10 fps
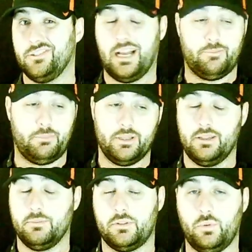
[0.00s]
I picked
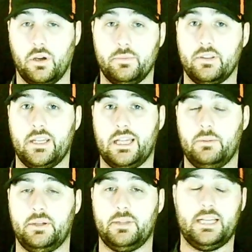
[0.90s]
them to upset
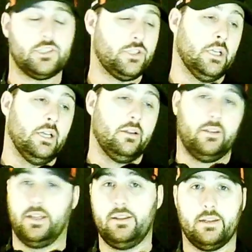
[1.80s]
Alabama last year.
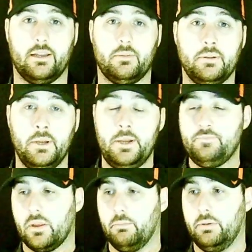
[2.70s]
That didn't happen.
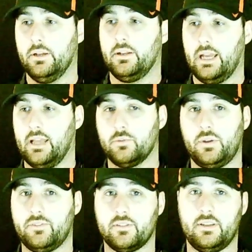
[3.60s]
But as
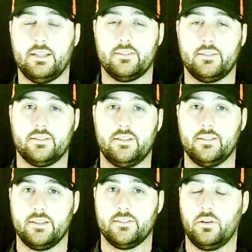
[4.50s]
we've seen as this season
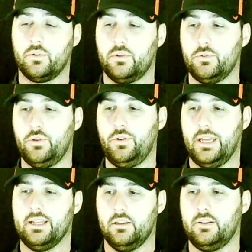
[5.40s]
has gone on, you
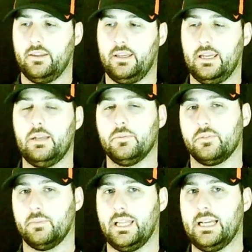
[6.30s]
can't look at the games
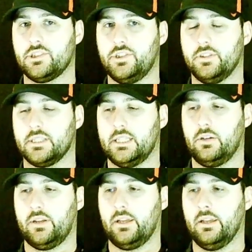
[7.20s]
from last year and say,
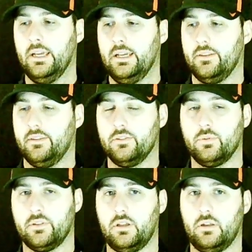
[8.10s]
okay, this was
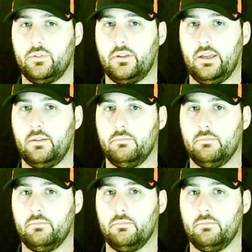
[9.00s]
a close game.